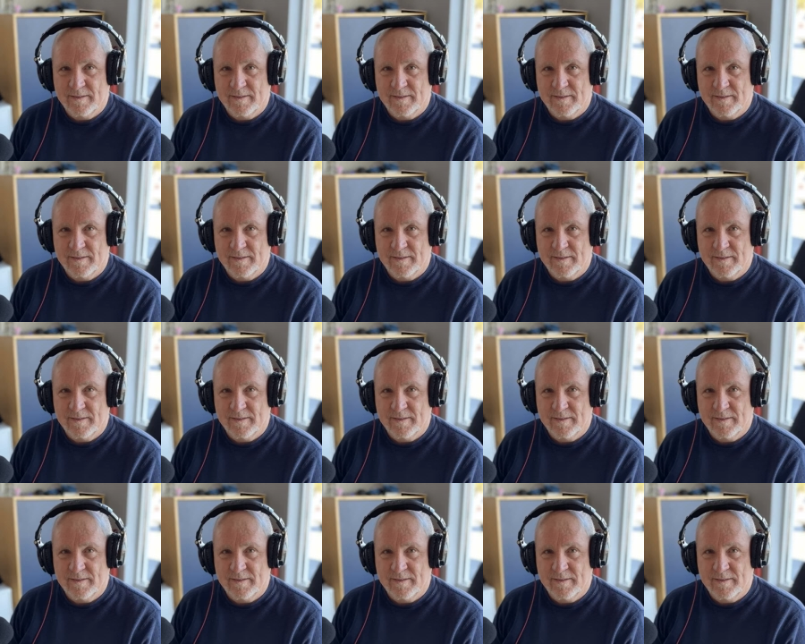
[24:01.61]

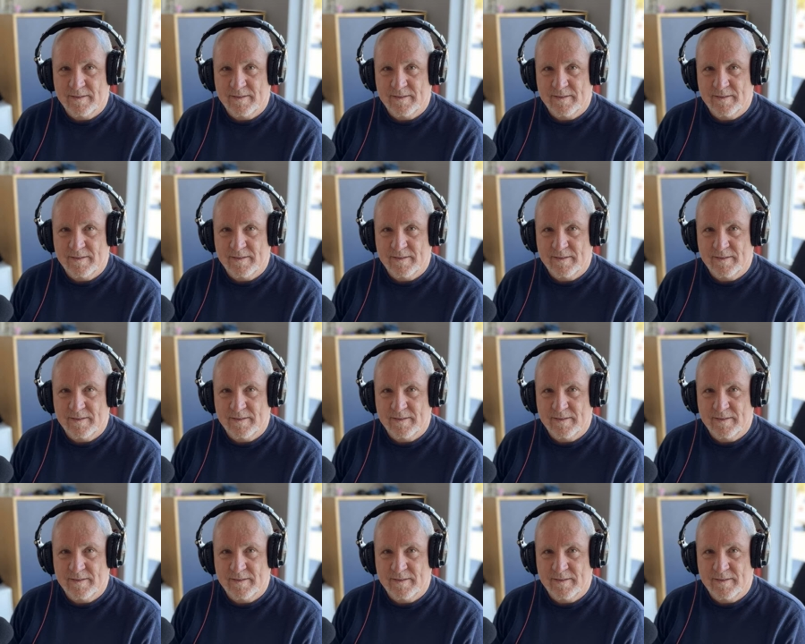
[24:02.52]

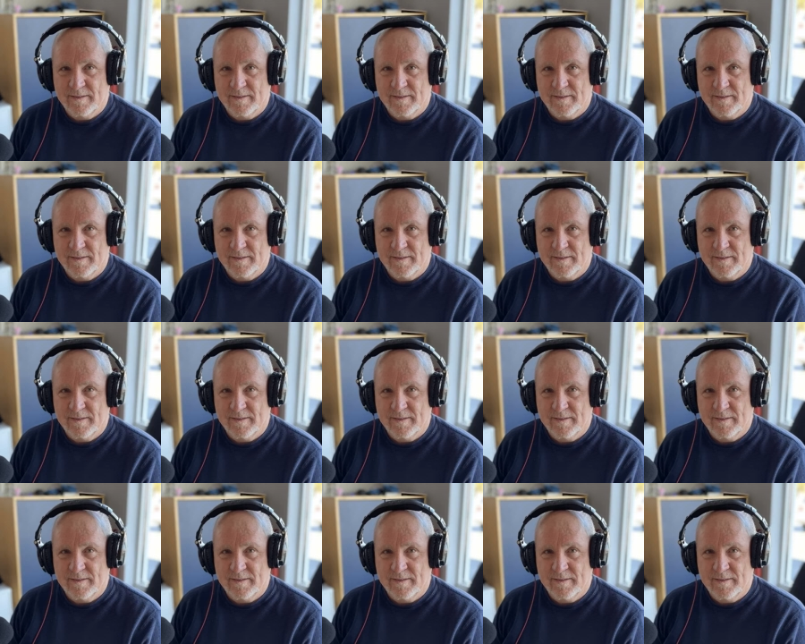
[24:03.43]

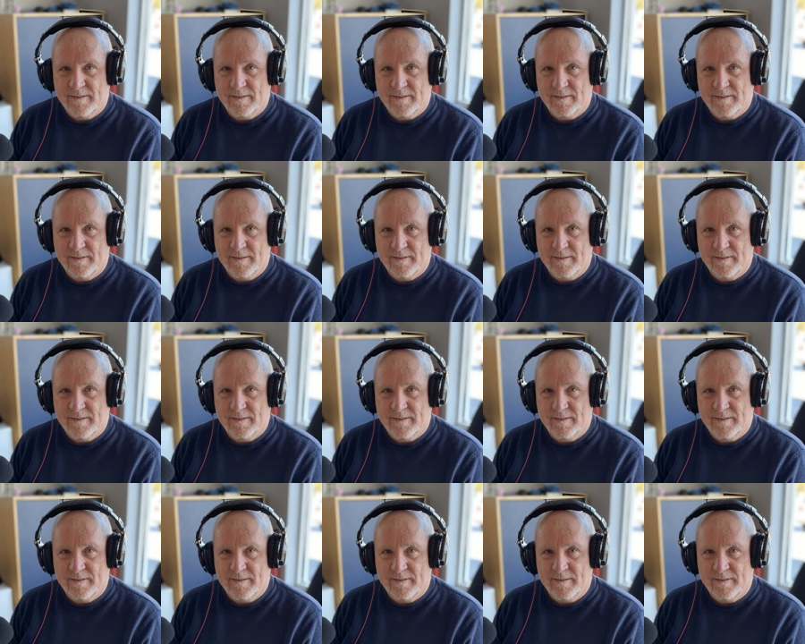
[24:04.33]

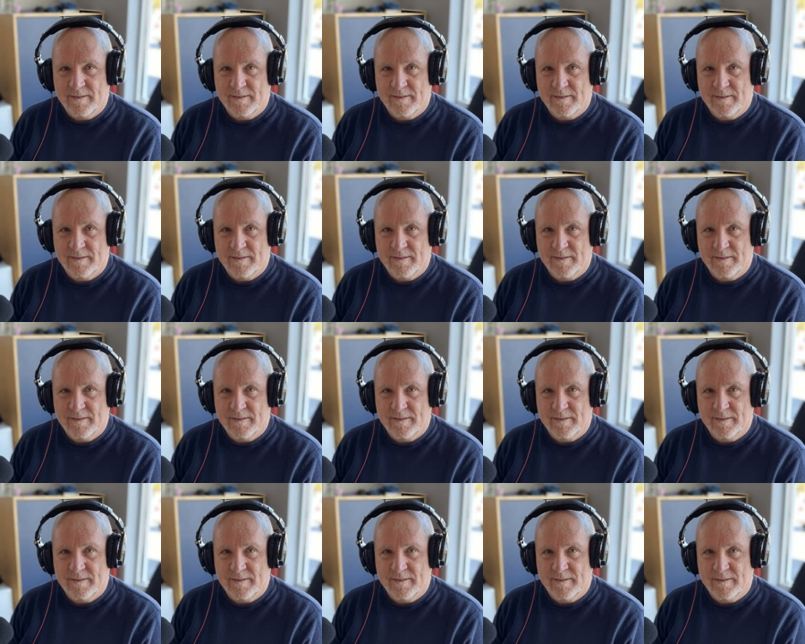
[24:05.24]

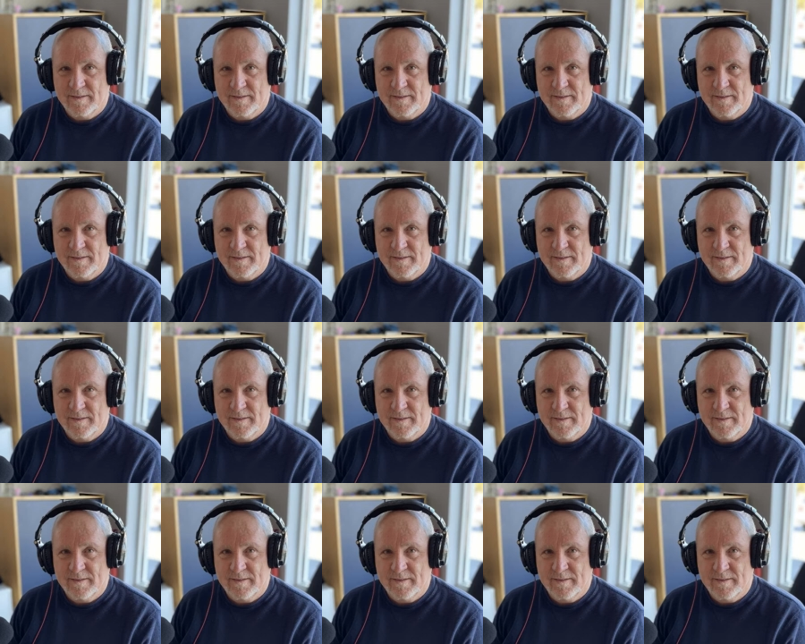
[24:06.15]

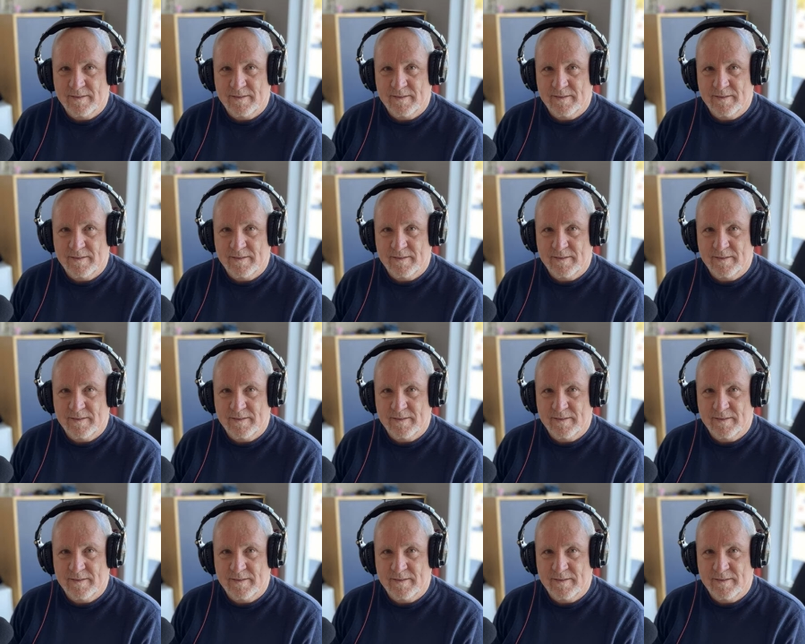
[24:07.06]

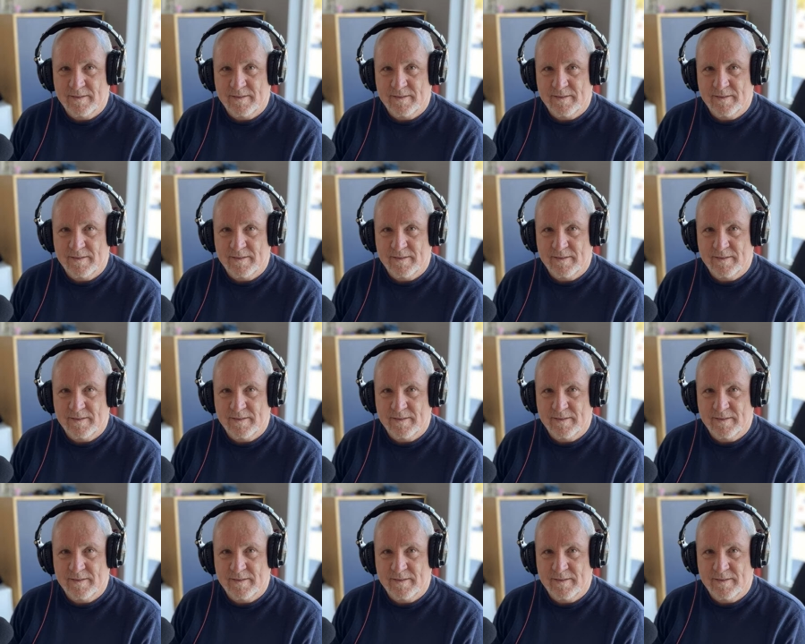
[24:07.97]
(no lip movement)